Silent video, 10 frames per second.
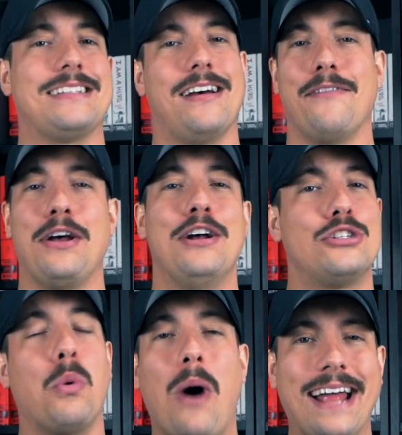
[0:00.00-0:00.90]
of
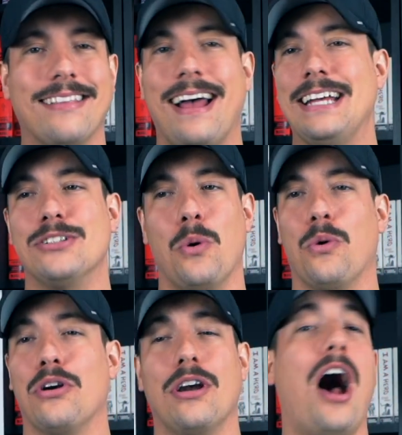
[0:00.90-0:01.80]
Twilight
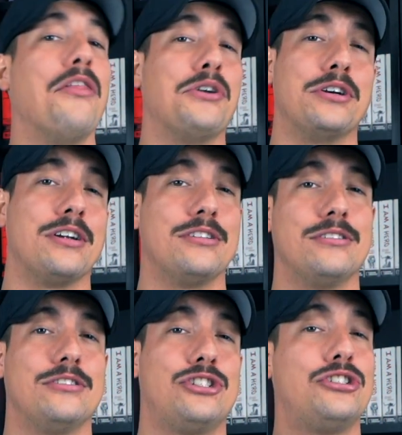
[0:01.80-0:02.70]
or other
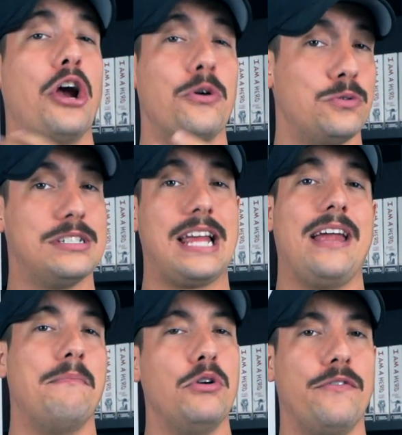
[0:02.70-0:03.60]
shows
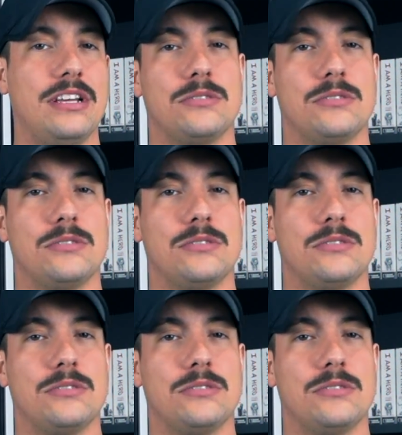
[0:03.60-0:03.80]
and movies